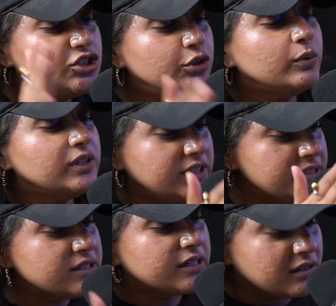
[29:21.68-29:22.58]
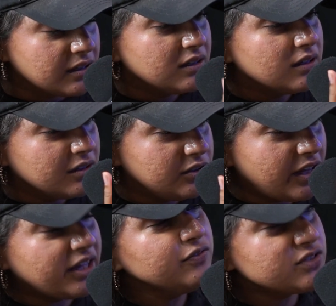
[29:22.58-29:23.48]
You listen.
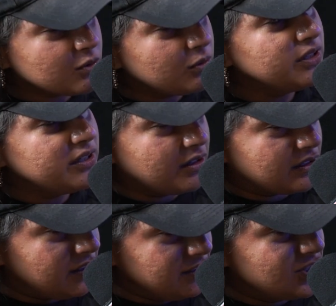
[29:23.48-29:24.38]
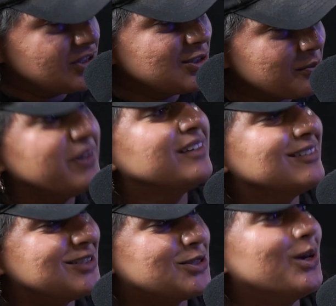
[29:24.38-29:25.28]
They've stolen our culture to make
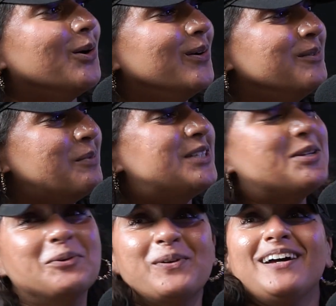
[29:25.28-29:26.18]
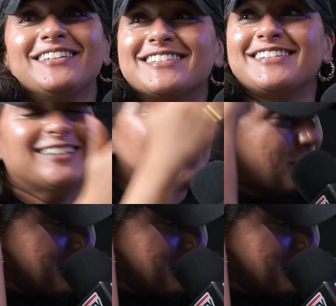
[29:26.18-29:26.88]
this show, but do not steal our